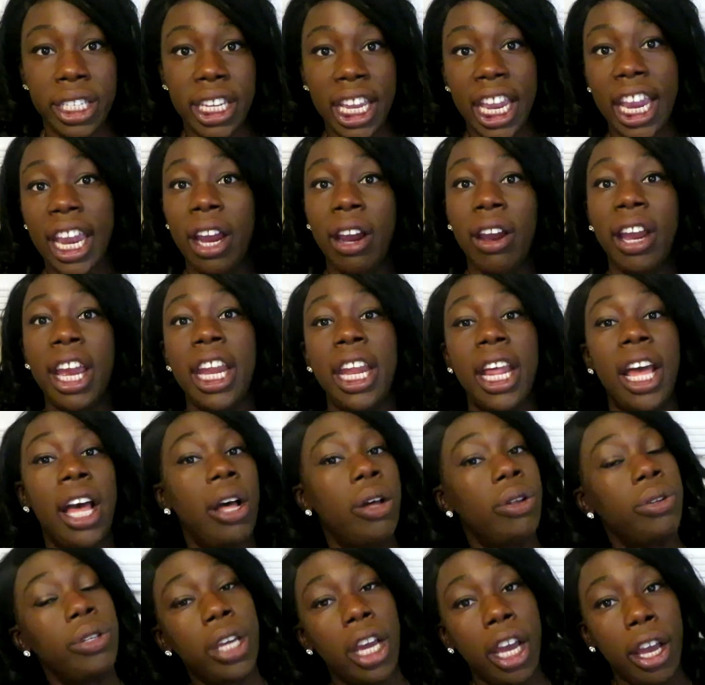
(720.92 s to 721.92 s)
and tear, it
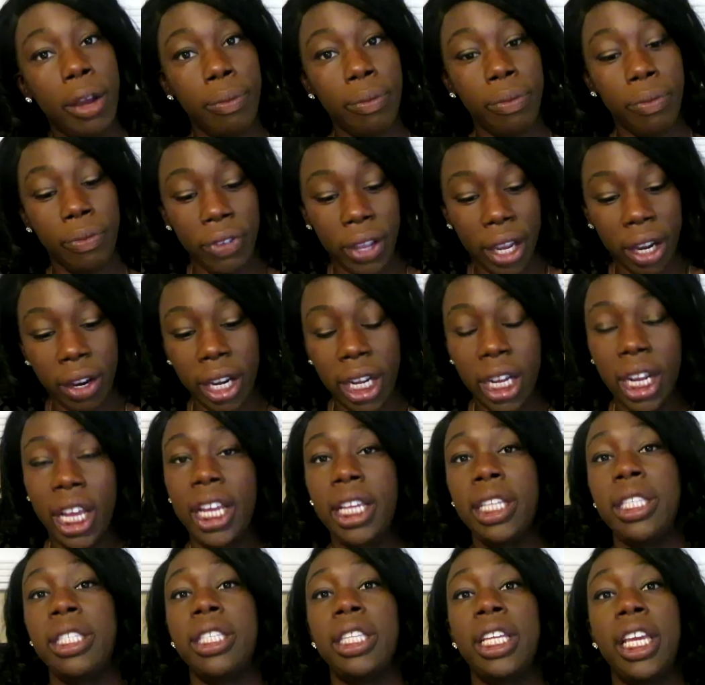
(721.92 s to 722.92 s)
held up very
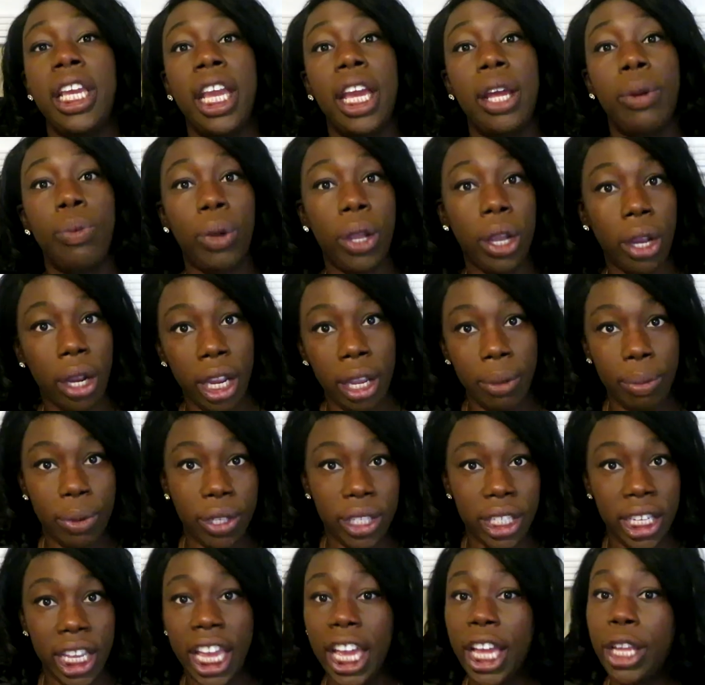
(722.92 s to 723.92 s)
nicely and we were
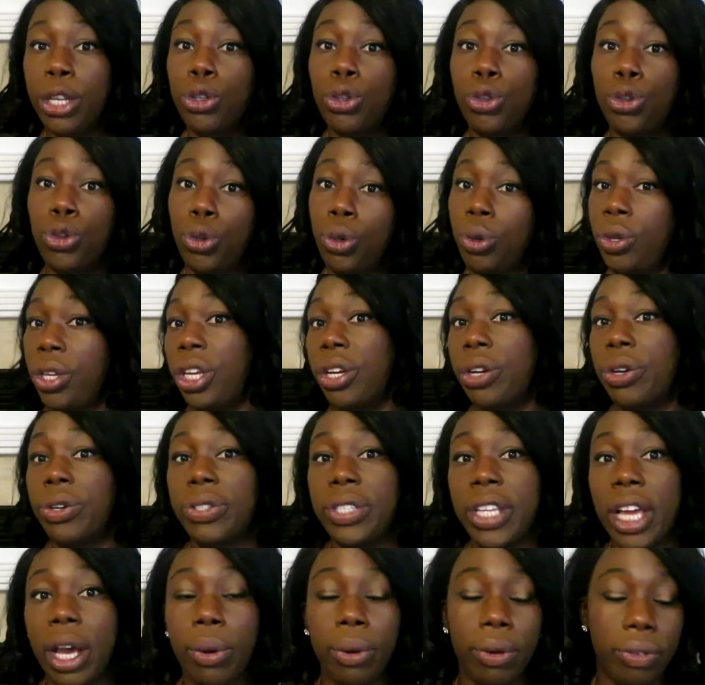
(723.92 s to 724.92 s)
able to get 2
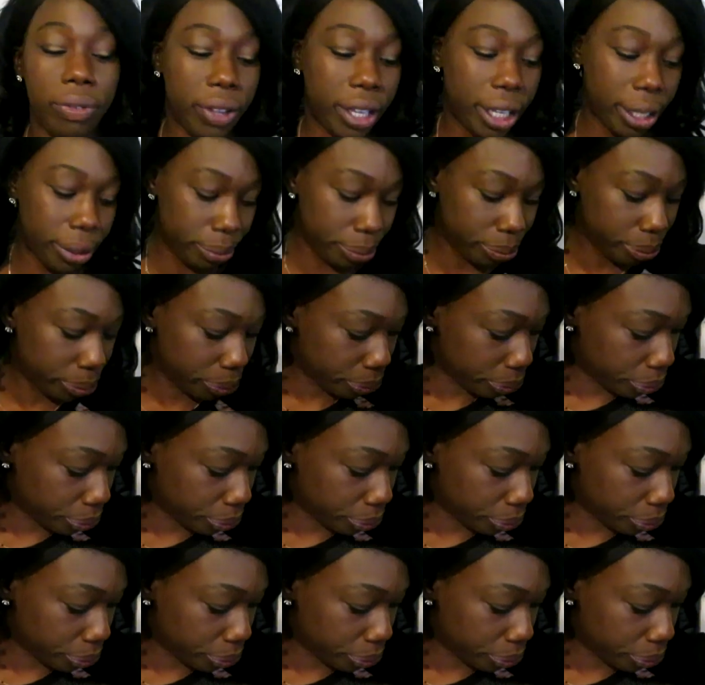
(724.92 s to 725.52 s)
years out of it.